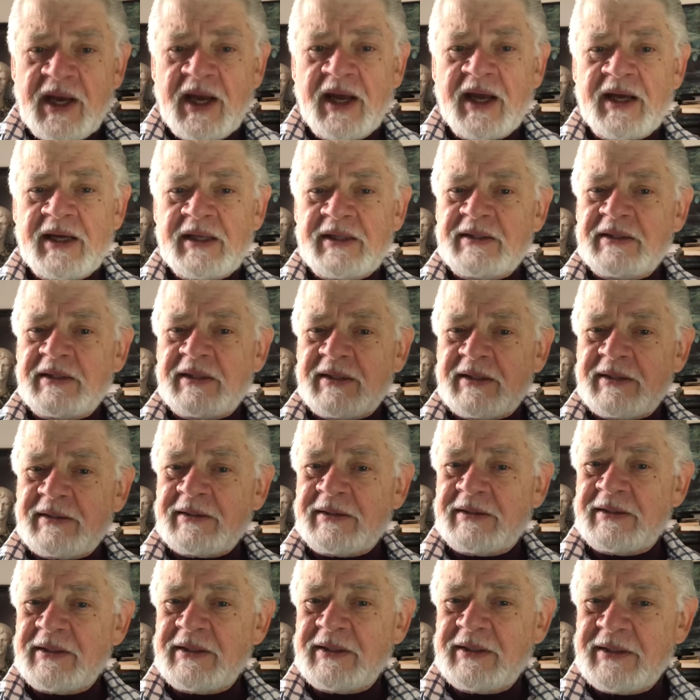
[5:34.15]
And
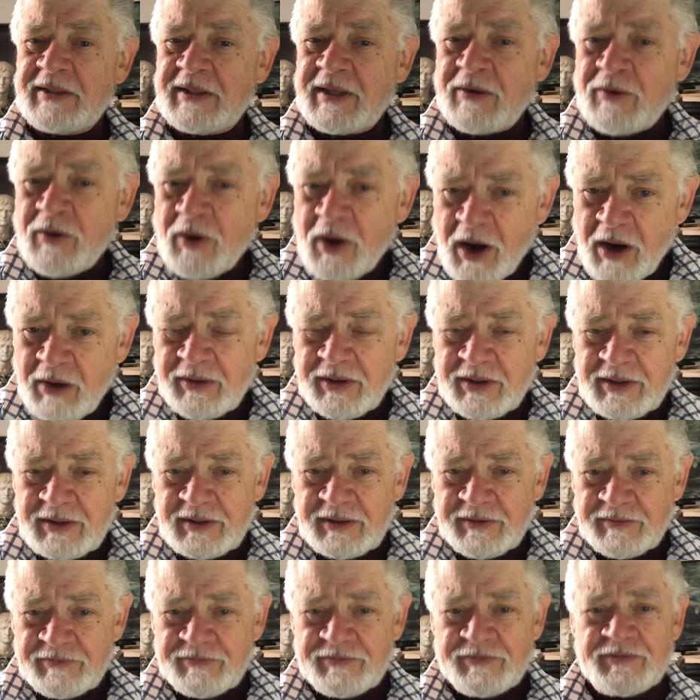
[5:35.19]
the
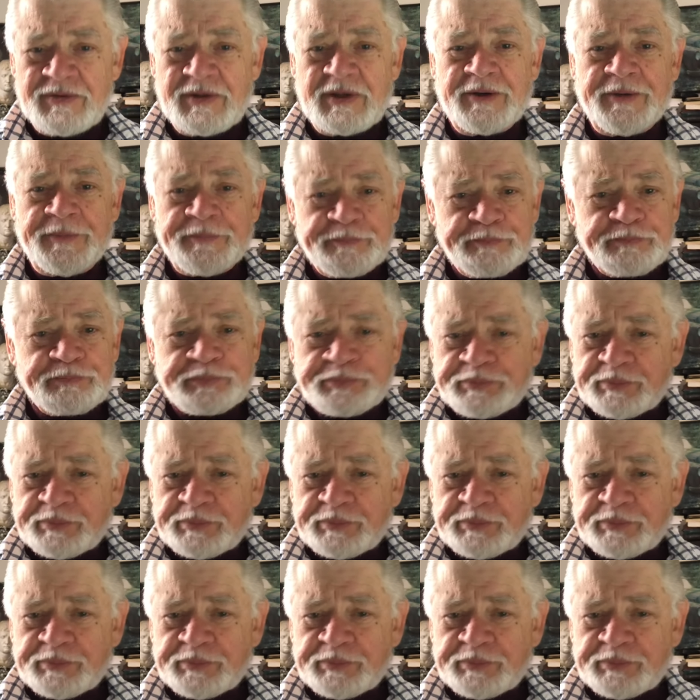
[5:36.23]
oracle of, um,